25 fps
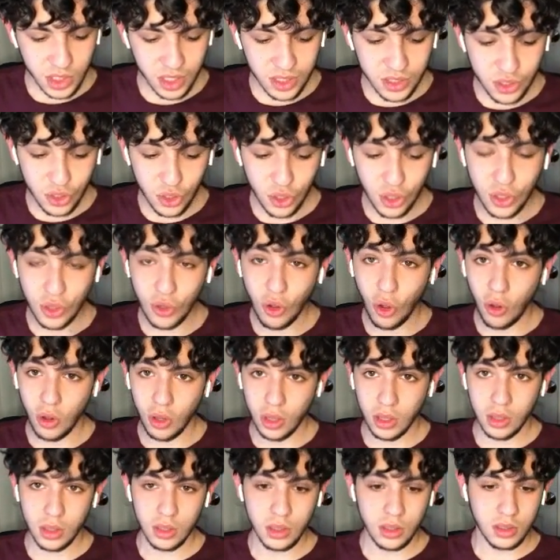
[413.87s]
to a
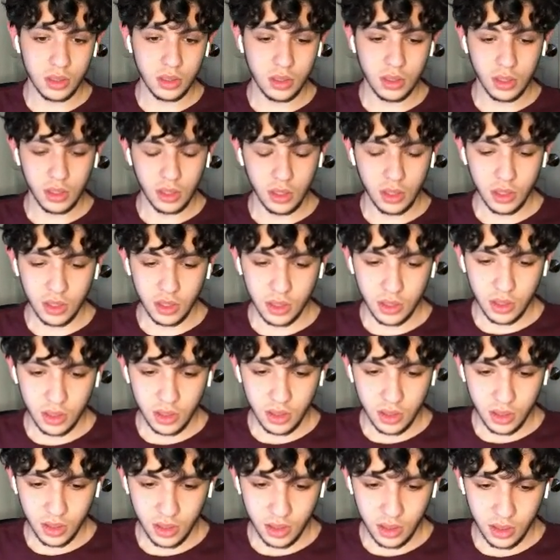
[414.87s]
goal.
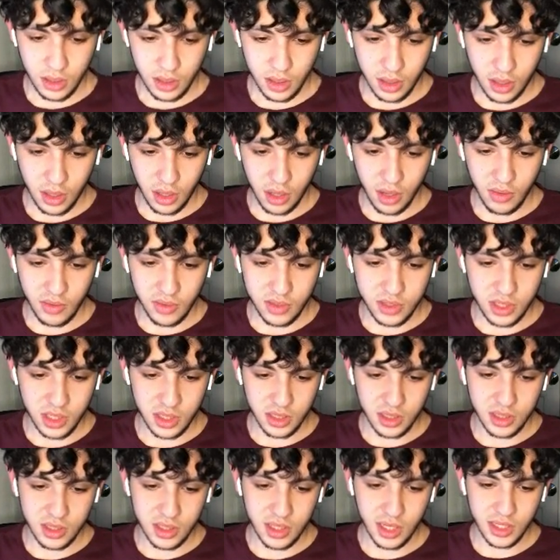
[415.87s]
Obviously,
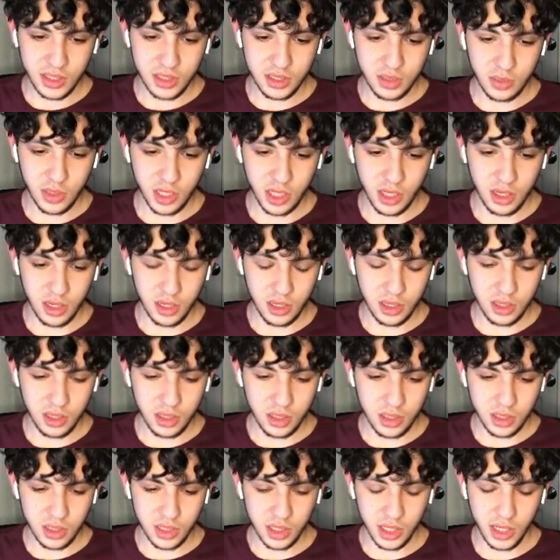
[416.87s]
this has to be here
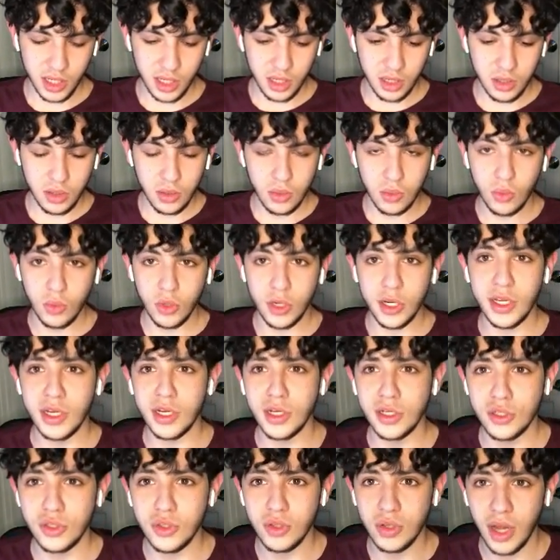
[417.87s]
because, like, what are you gonna
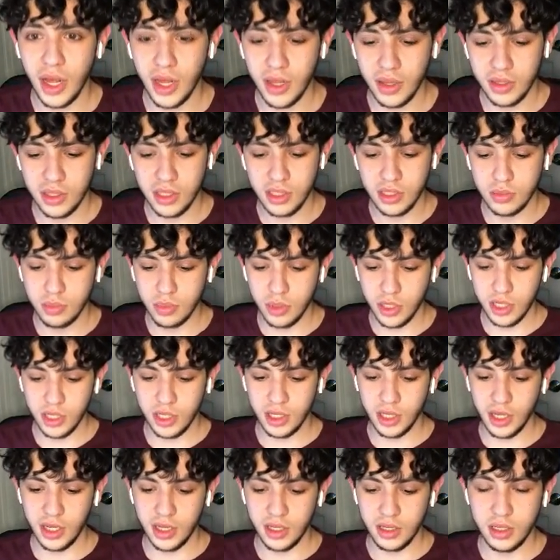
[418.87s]
shoot at? This is pretty
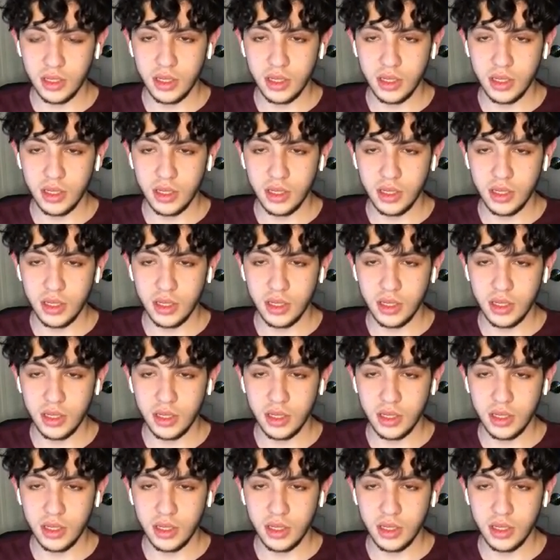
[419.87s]
like